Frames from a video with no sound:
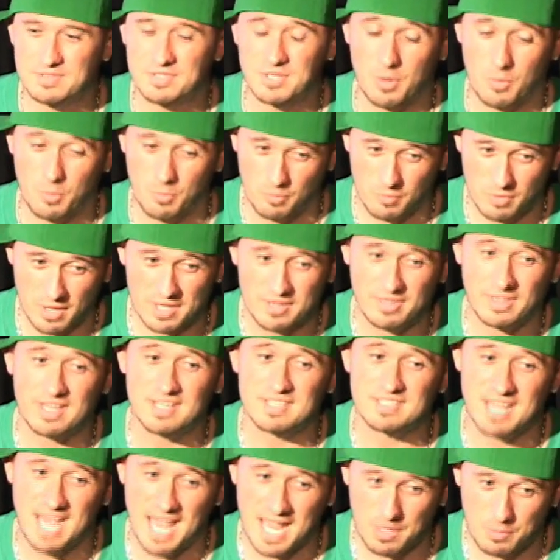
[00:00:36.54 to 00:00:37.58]
so I
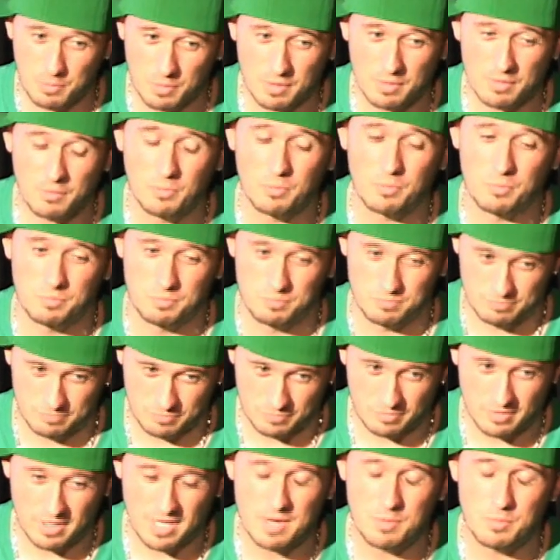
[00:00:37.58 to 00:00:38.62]
think Zach would
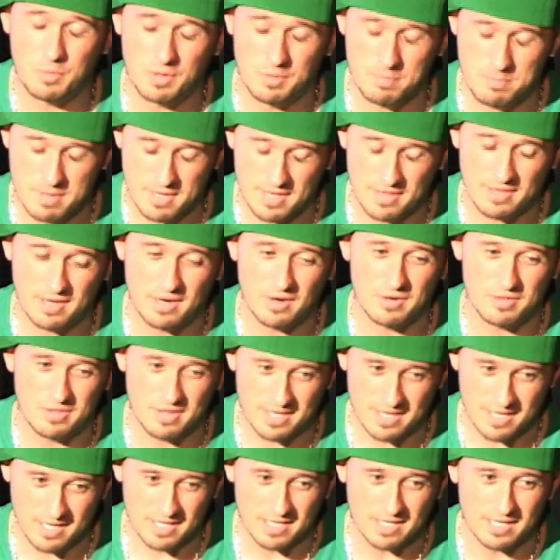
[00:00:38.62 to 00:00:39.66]
have been there at
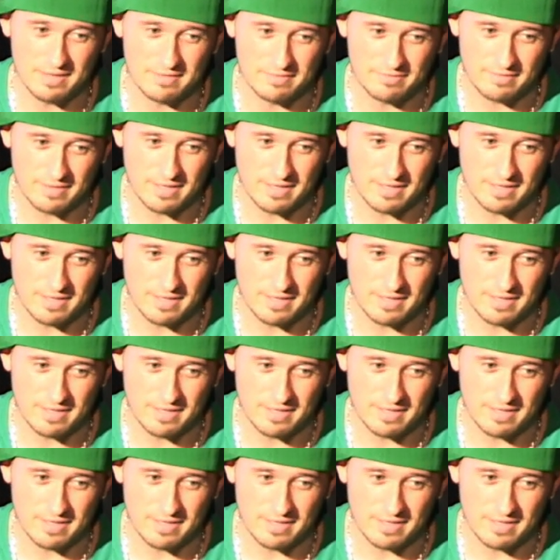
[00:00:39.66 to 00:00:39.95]
the end.